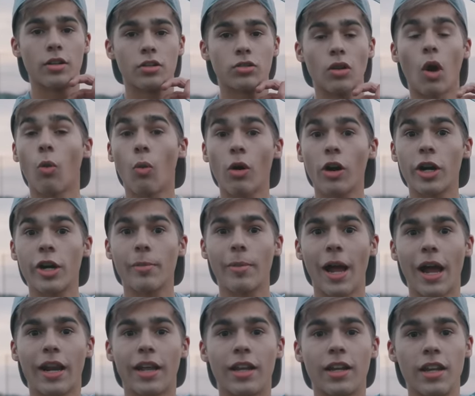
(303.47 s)
Don't worry
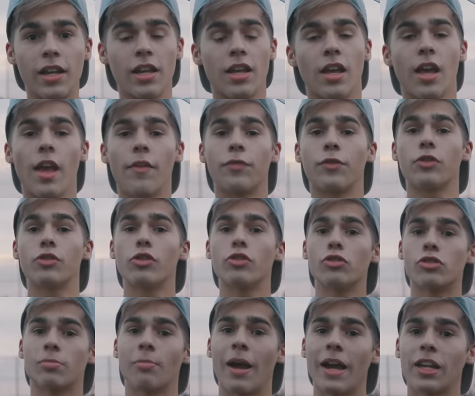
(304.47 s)
about it. If you
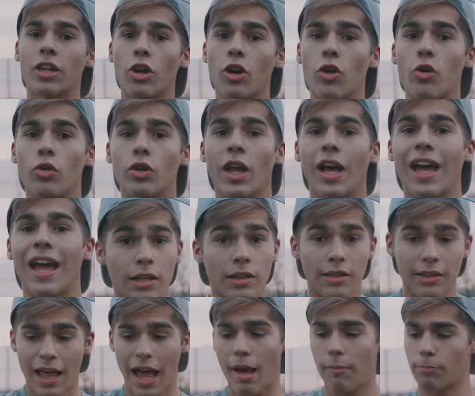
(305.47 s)
use my code,
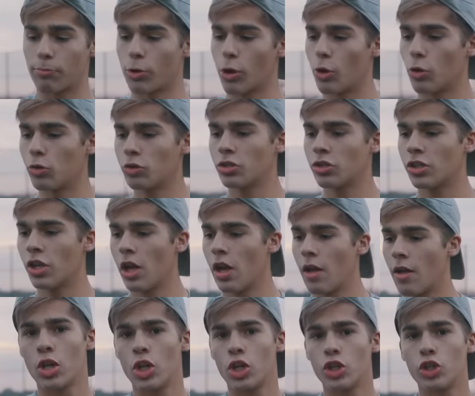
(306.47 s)

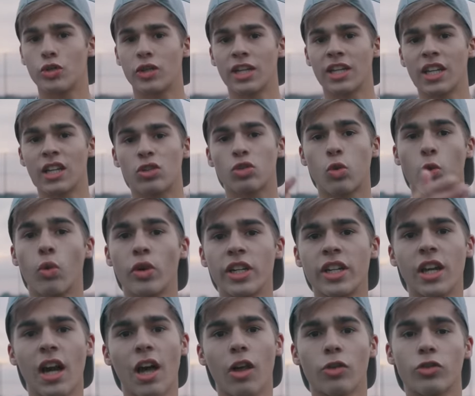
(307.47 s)
LAPBROS, you can get
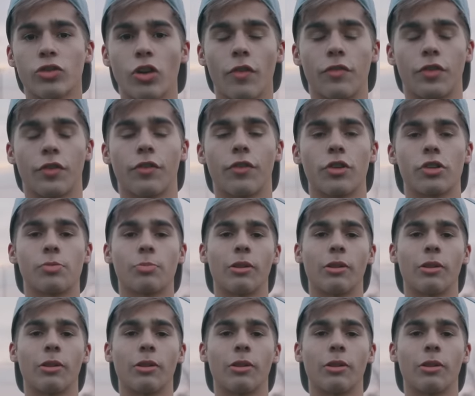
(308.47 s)
$20 off your first